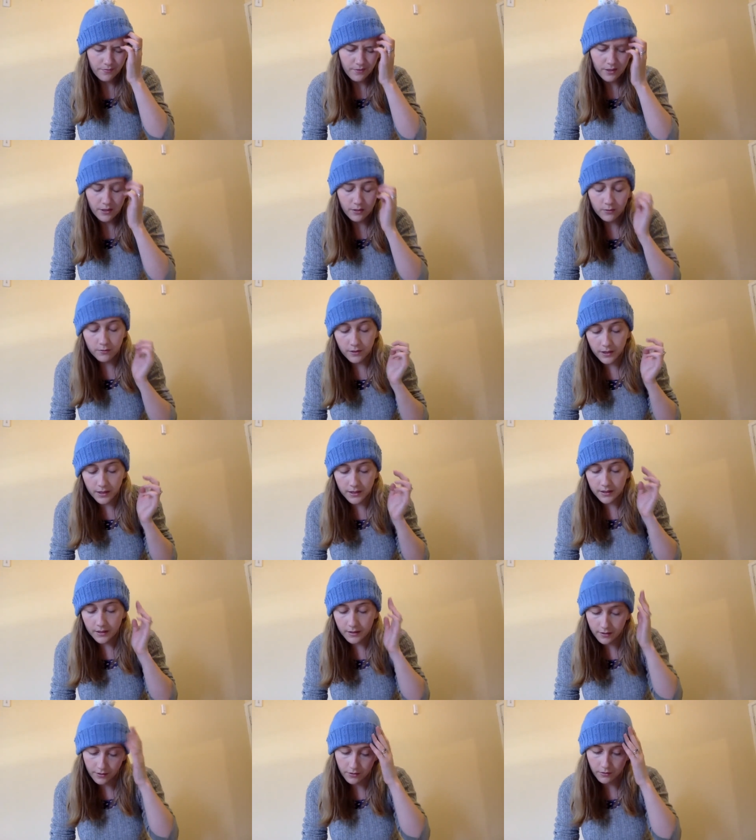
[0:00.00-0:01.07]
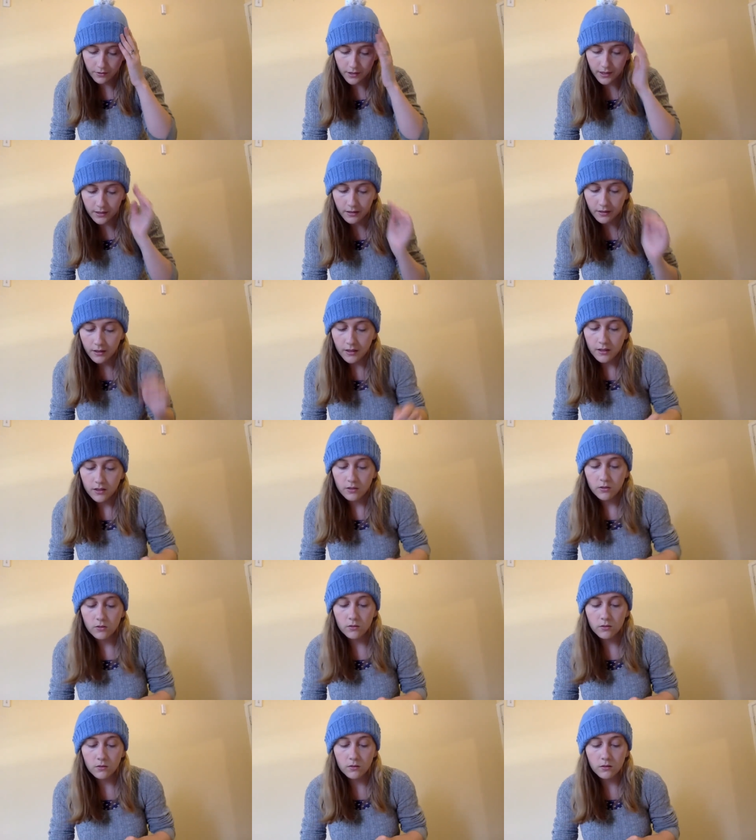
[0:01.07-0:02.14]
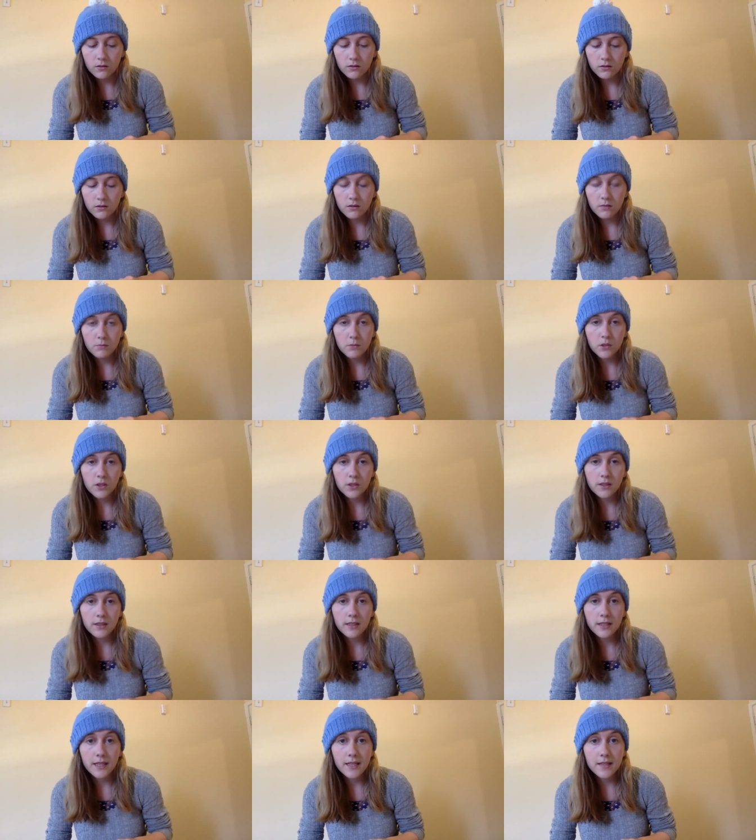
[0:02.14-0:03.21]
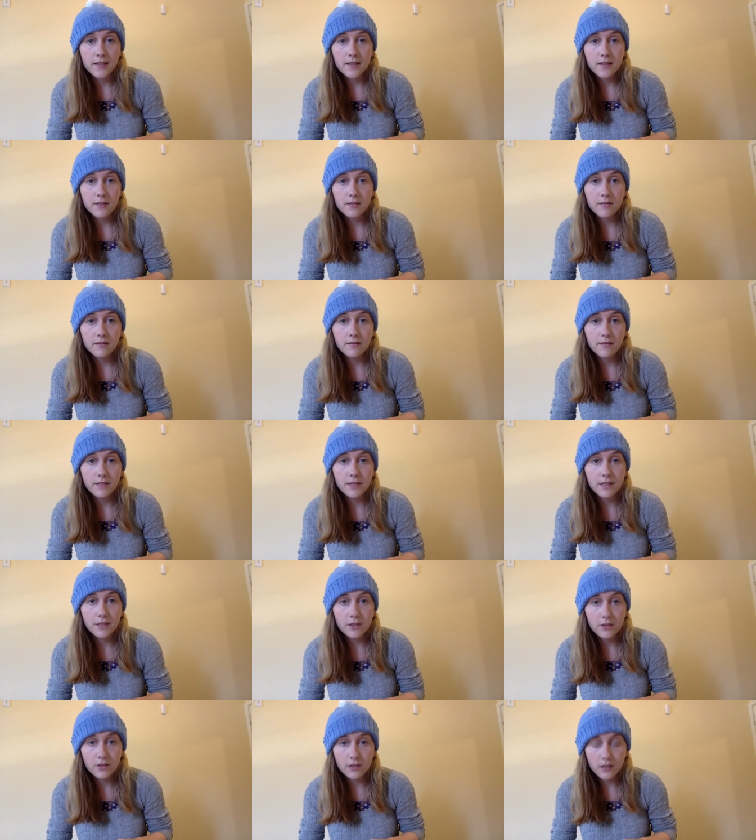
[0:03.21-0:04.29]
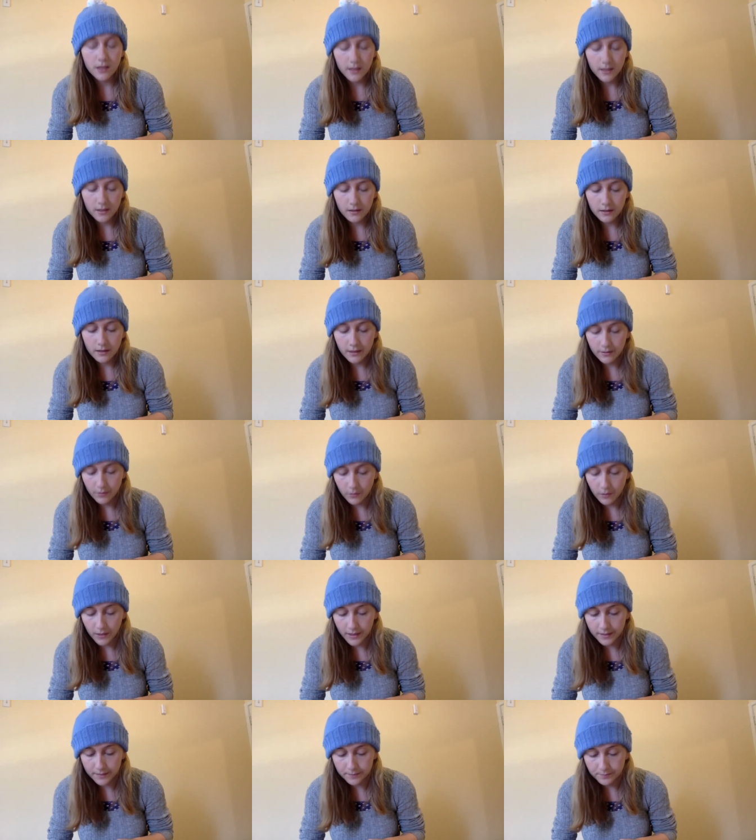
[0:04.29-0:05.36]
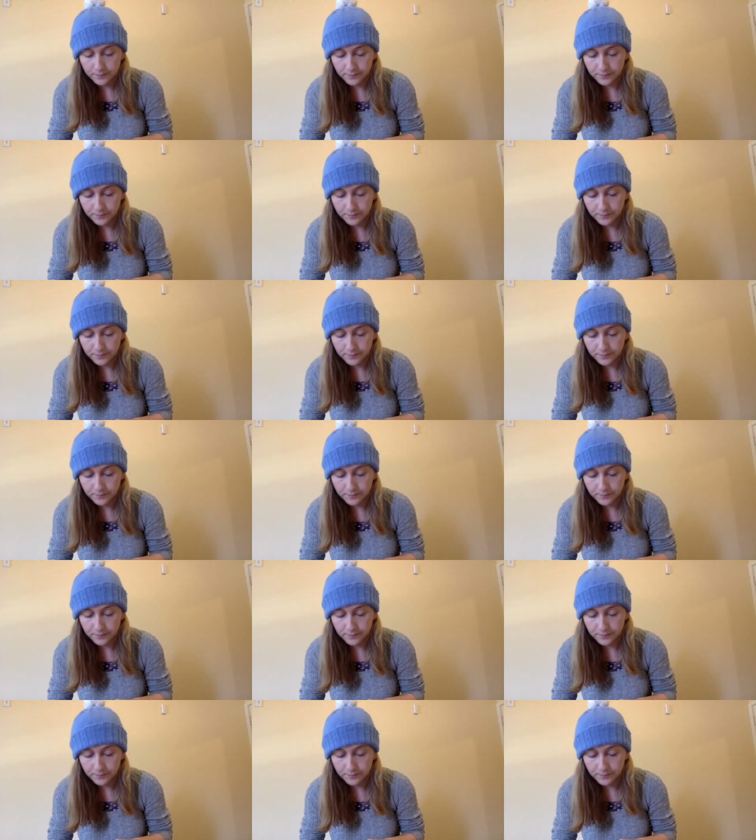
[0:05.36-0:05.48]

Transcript: you'll find a thread called Modern Knits Vintage Style Giveaway.